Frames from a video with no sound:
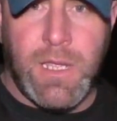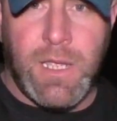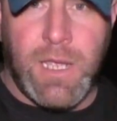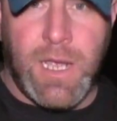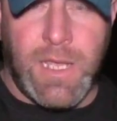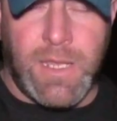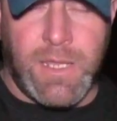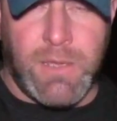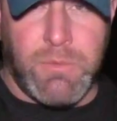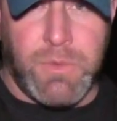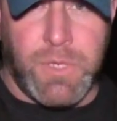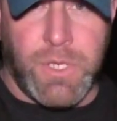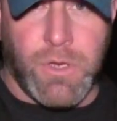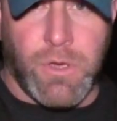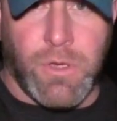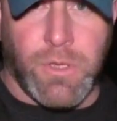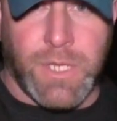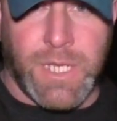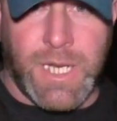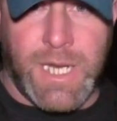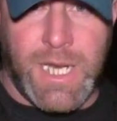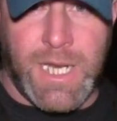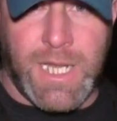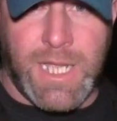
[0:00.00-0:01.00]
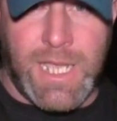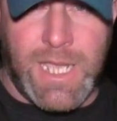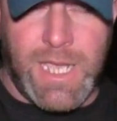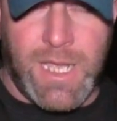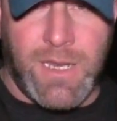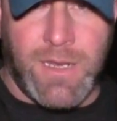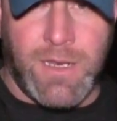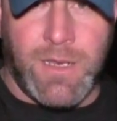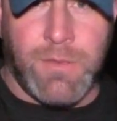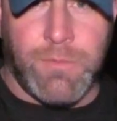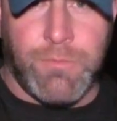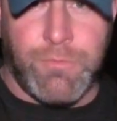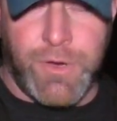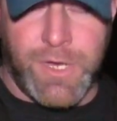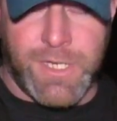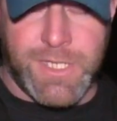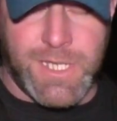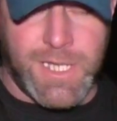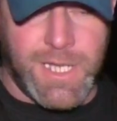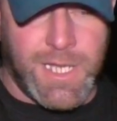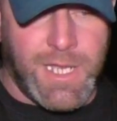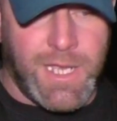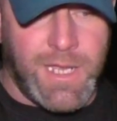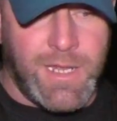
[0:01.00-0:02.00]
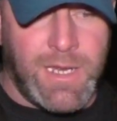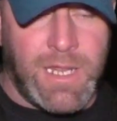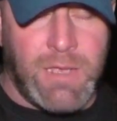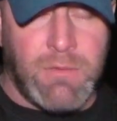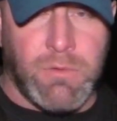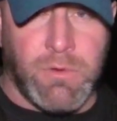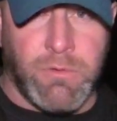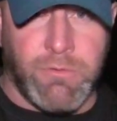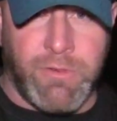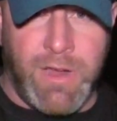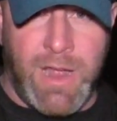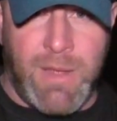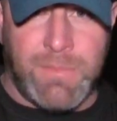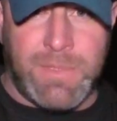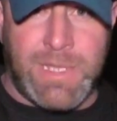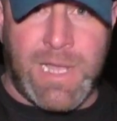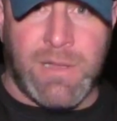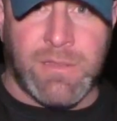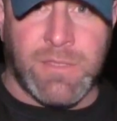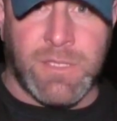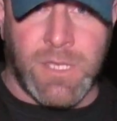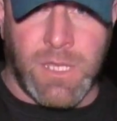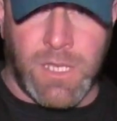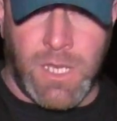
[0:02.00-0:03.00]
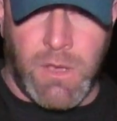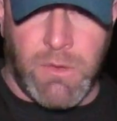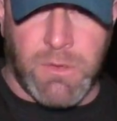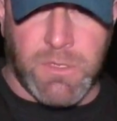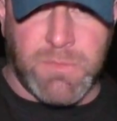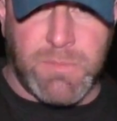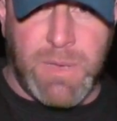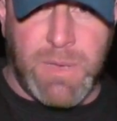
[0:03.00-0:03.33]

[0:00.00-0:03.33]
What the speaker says: and then when you hold it in again, press it again, it will ramp down to the lowest